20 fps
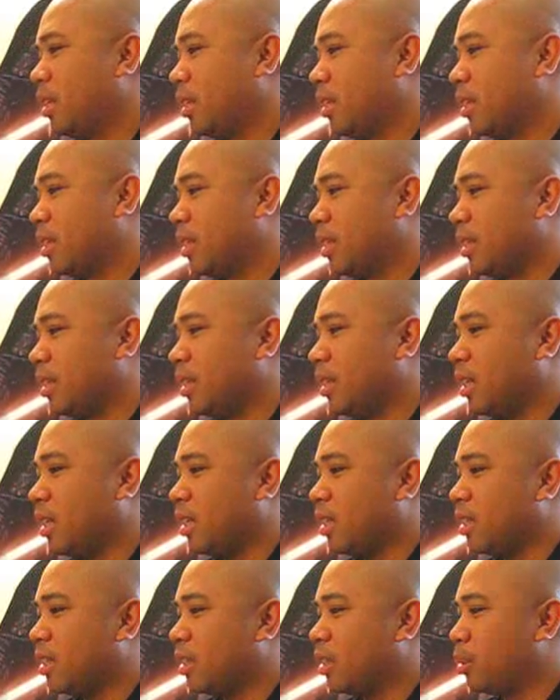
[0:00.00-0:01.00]
let's see
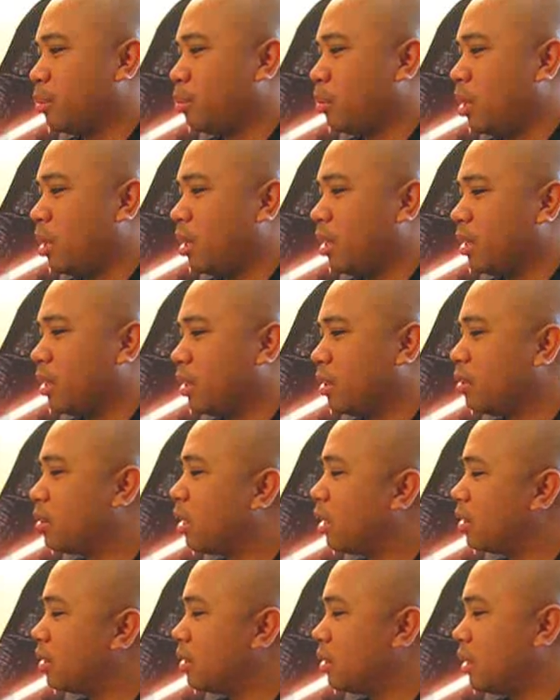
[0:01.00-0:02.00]
it's the march
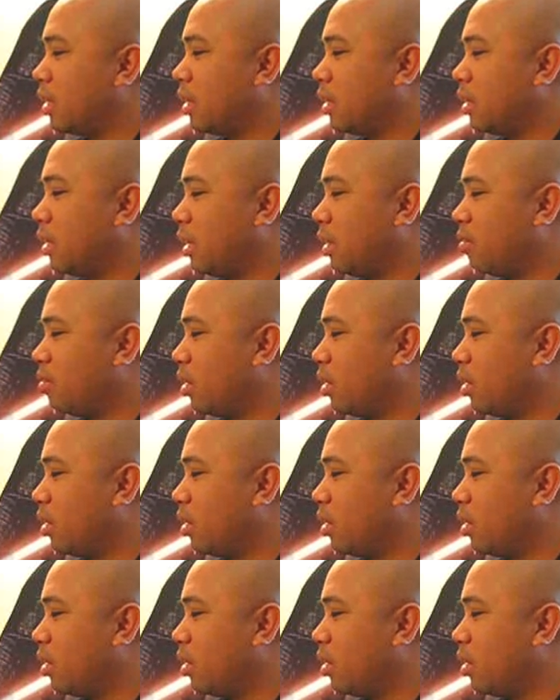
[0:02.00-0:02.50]
2010